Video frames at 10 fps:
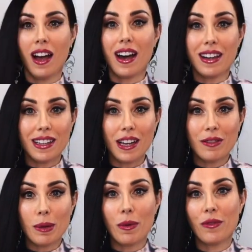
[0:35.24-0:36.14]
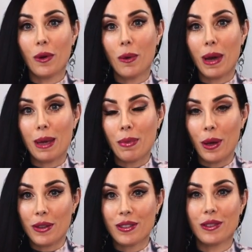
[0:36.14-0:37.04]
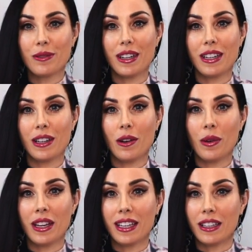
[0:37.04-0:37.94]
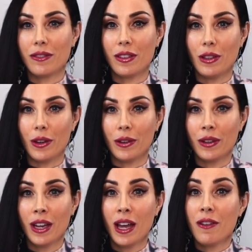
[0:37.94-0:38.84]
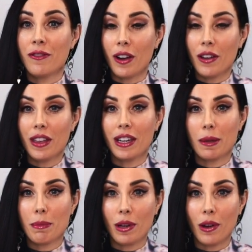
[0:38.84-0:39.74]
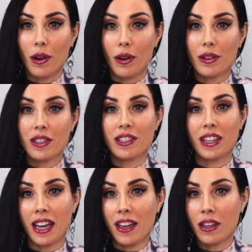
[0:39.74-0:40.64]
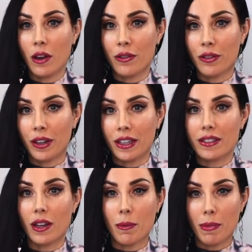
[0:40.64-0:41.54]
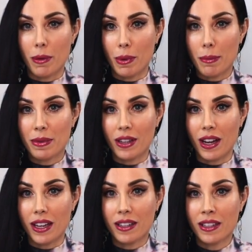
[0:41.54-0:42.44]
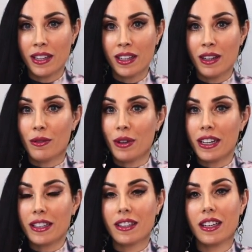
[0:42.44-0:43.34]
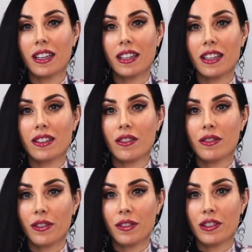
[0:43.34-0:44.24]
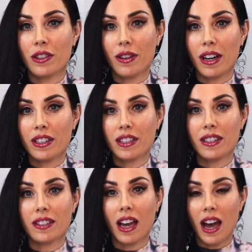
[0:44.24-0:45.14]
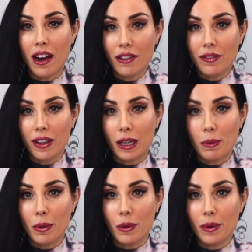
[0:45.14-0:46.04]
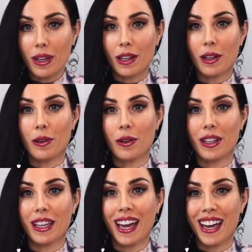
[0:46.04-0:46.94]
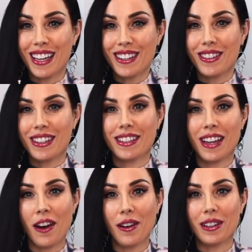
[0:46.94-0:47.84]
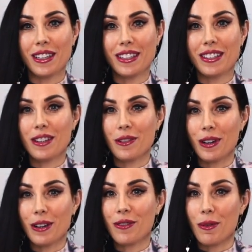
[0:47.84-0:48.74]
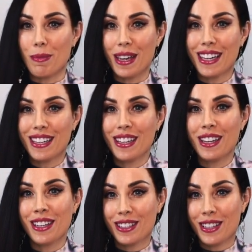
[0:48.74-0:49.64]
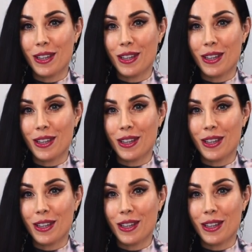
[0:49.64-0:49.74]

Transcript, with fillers: I'd love to perform a personal reading or healing for you. Follow the link below to check out the offerings on my website. Readings and healings of different durations are available, including handwritten tarot letters direct from me to